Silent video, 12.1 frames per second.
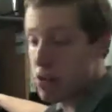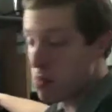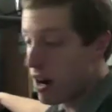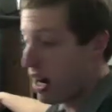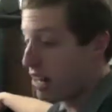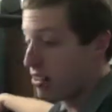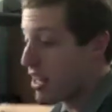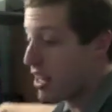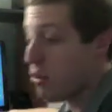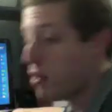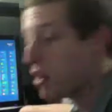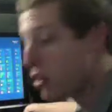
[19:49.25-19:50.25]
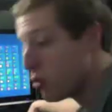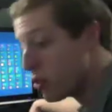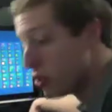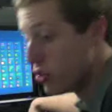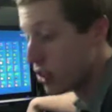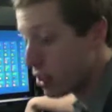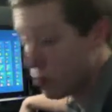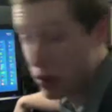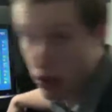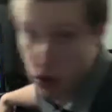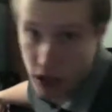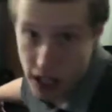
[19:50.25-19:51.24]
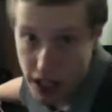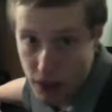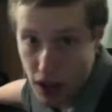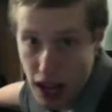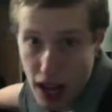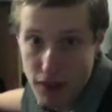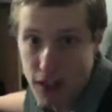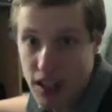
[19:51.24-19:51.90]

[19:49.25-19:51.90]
probably, I'd say, to Windows since Windows 95.